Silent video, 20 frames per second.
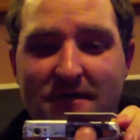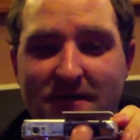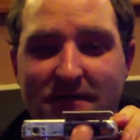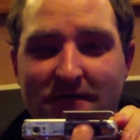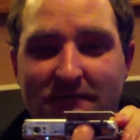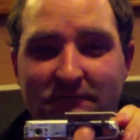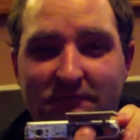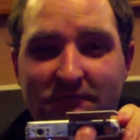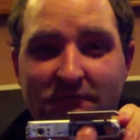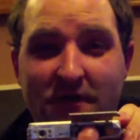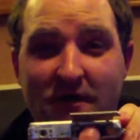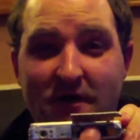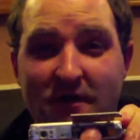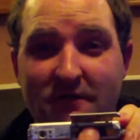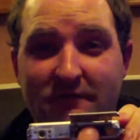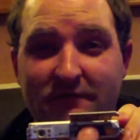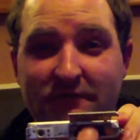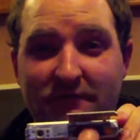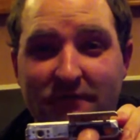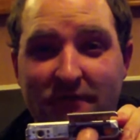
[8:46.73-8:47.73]
And right,
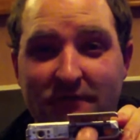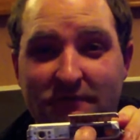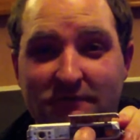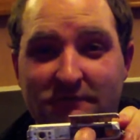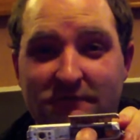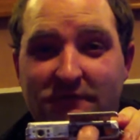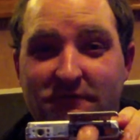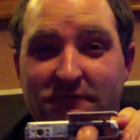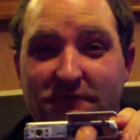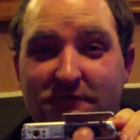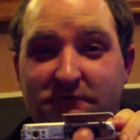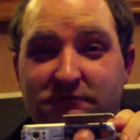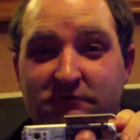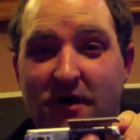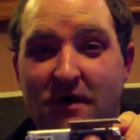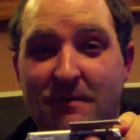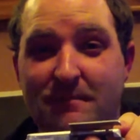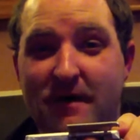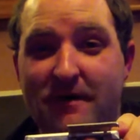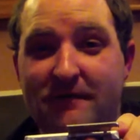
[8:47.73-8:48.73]
just
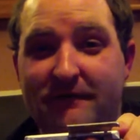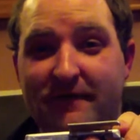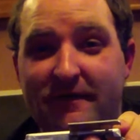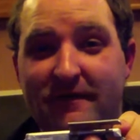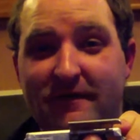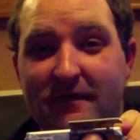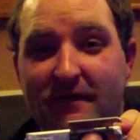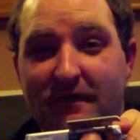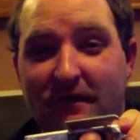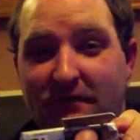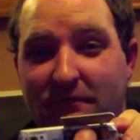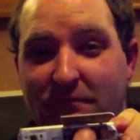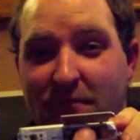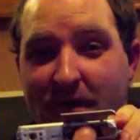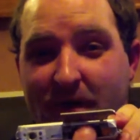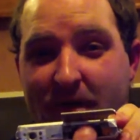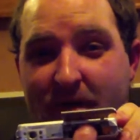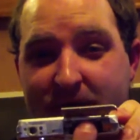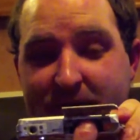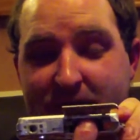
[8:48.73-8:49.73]
right above it, that's
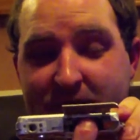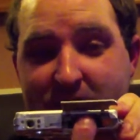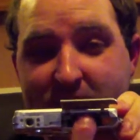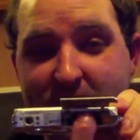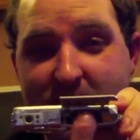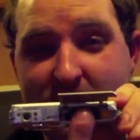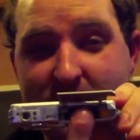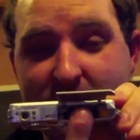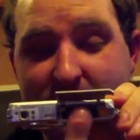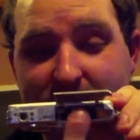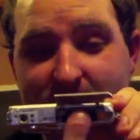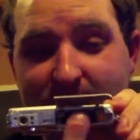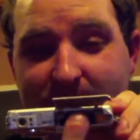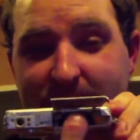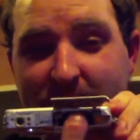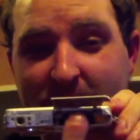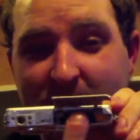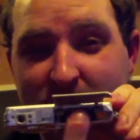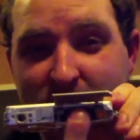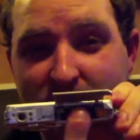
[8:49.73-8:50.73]
where the
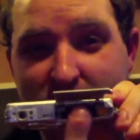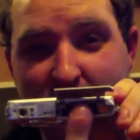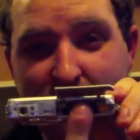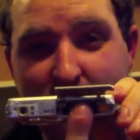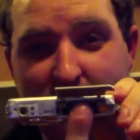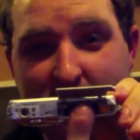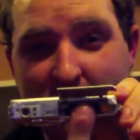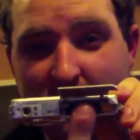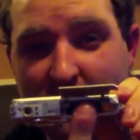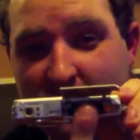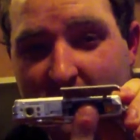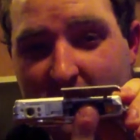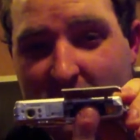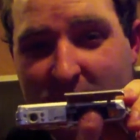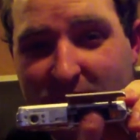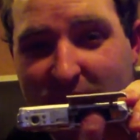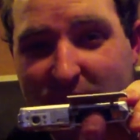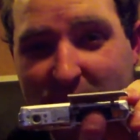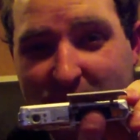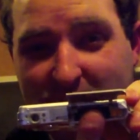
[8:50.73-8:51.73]
memory card goes,
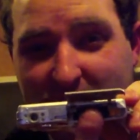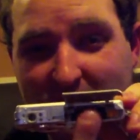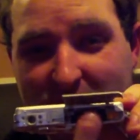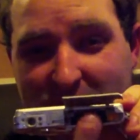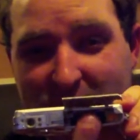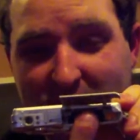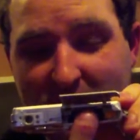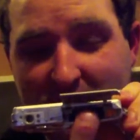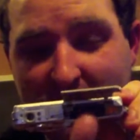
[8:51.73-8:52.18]
that's where the SD